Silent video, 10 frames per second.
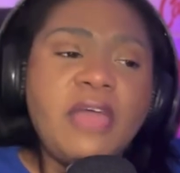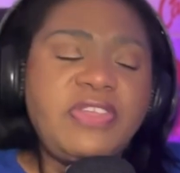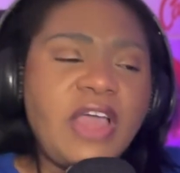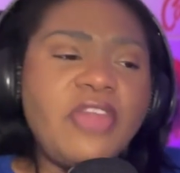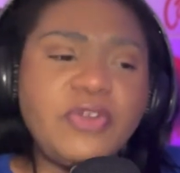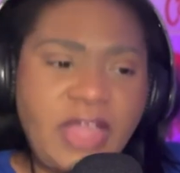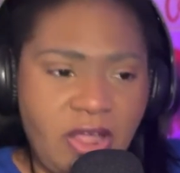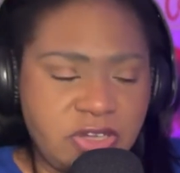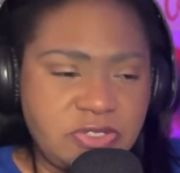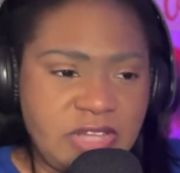The other
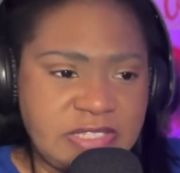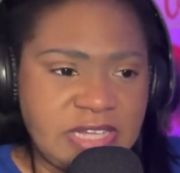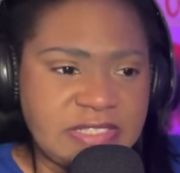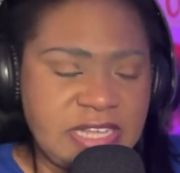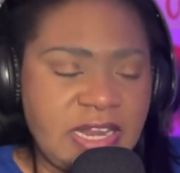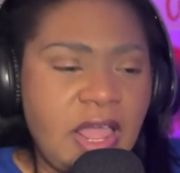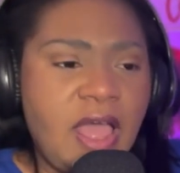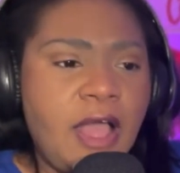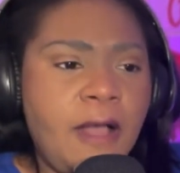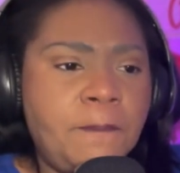character that does it,
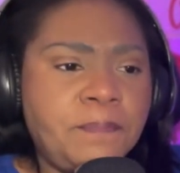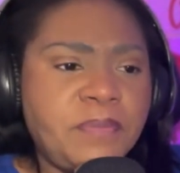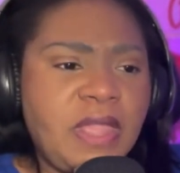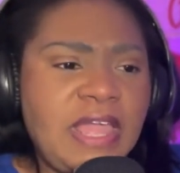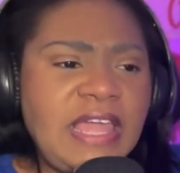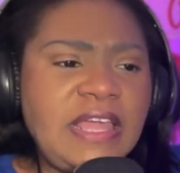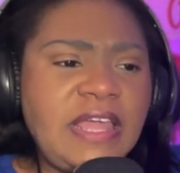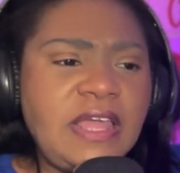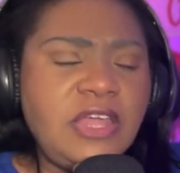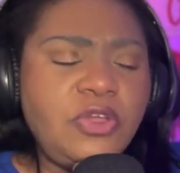
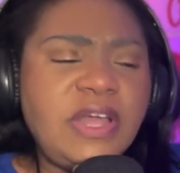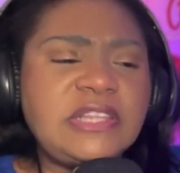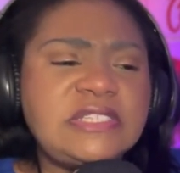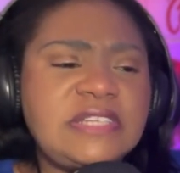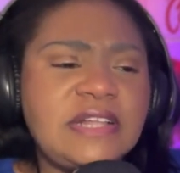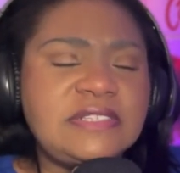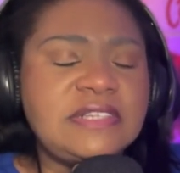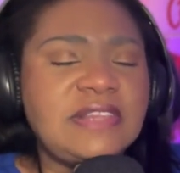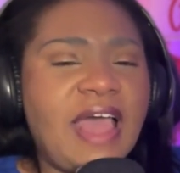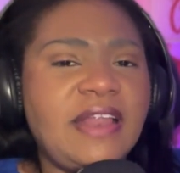you get the
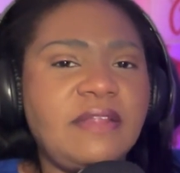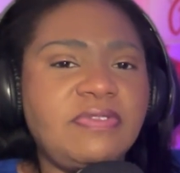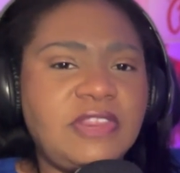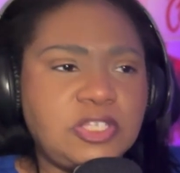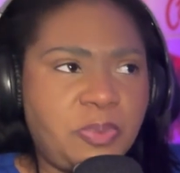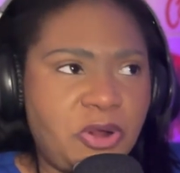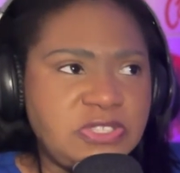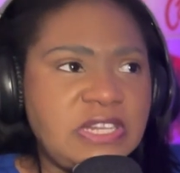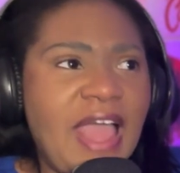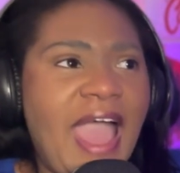sense that this
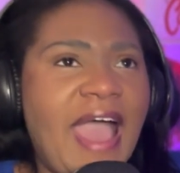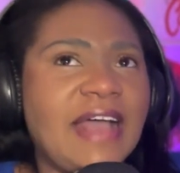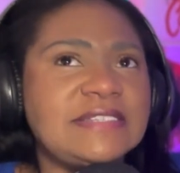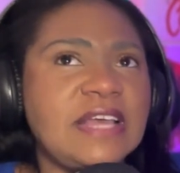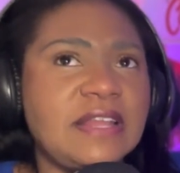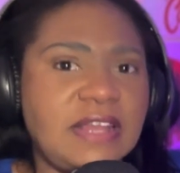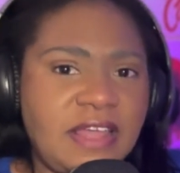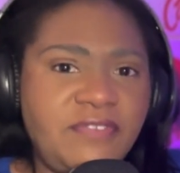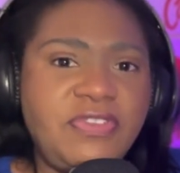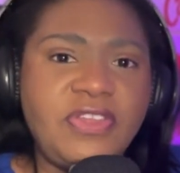person has
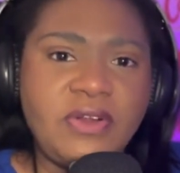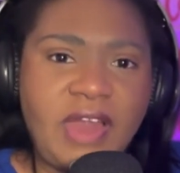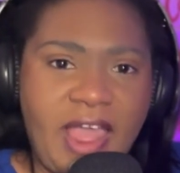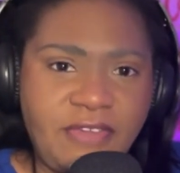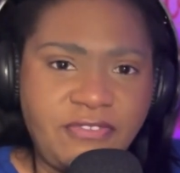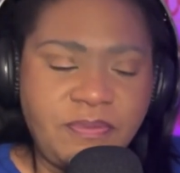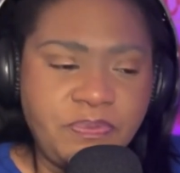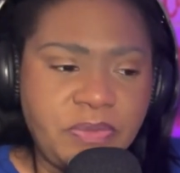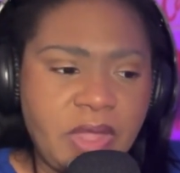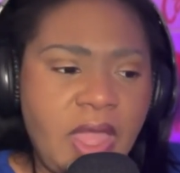lived their life
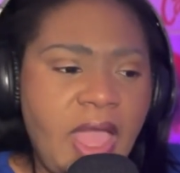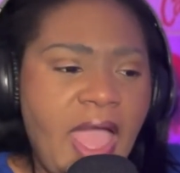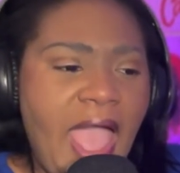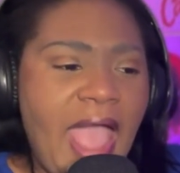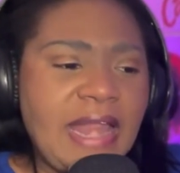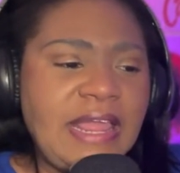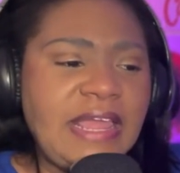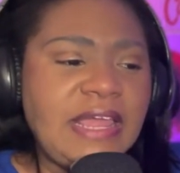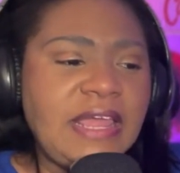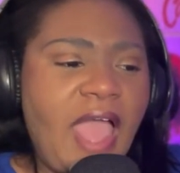and
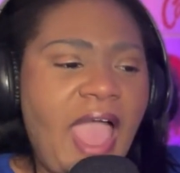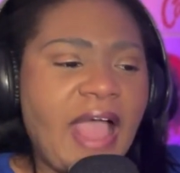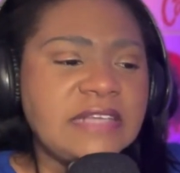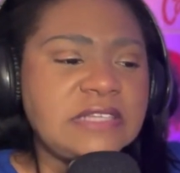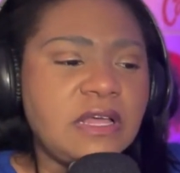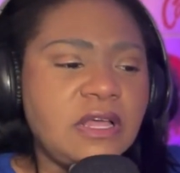he has